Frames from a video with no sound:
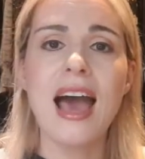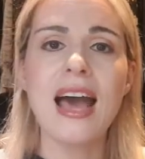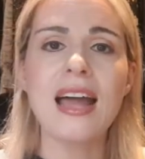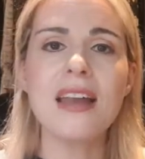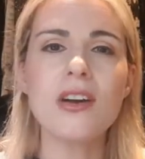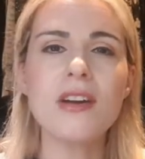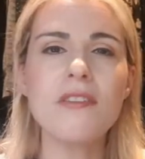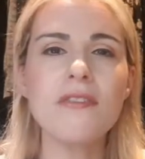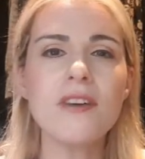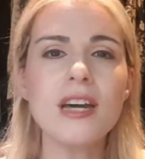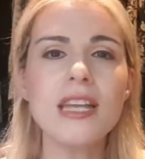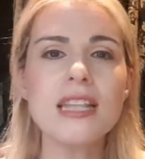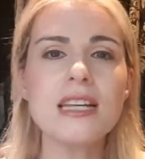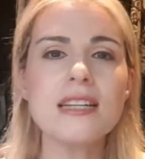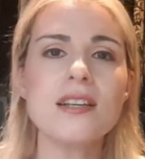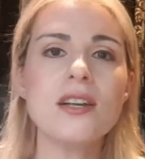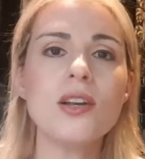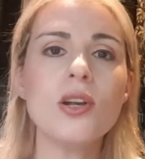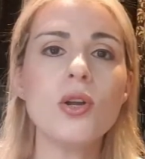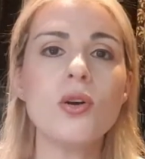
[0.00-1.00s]
And I find
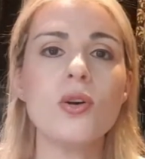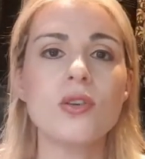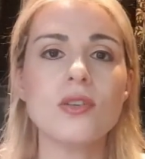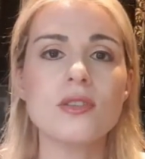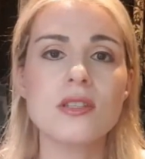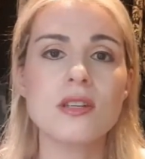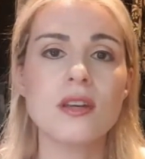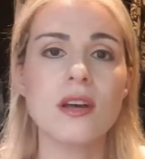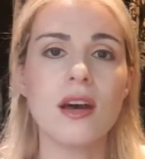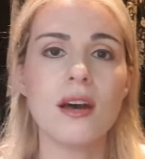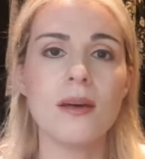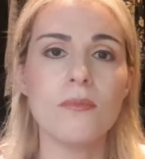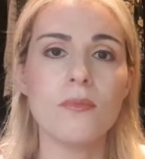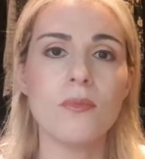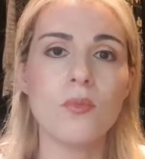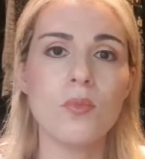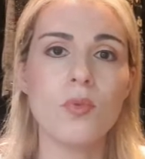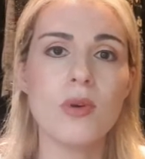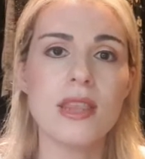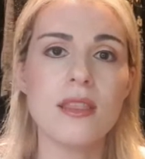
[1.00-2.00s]
this a lot
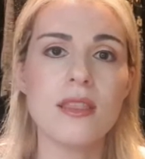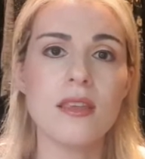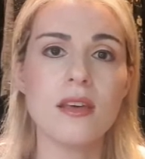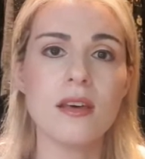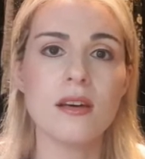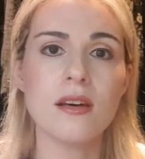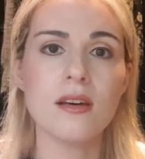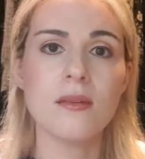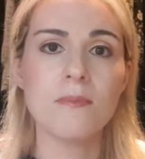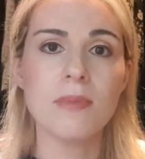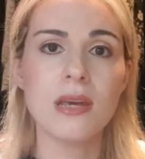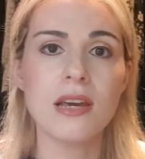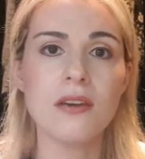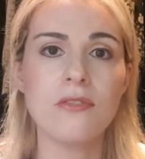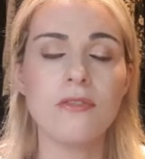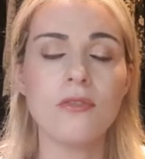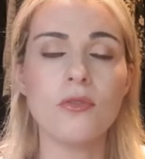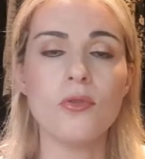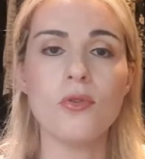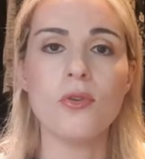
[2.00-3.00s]
with the Big
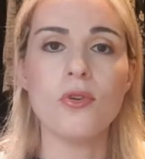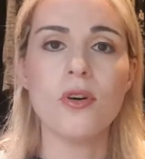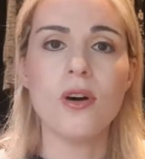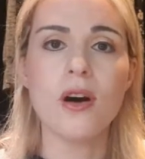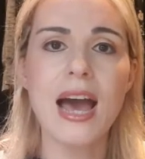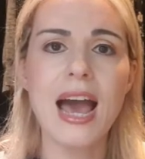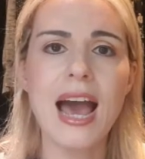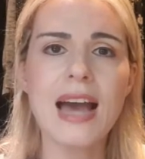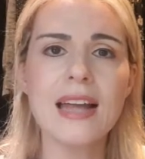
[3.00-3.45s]
Four,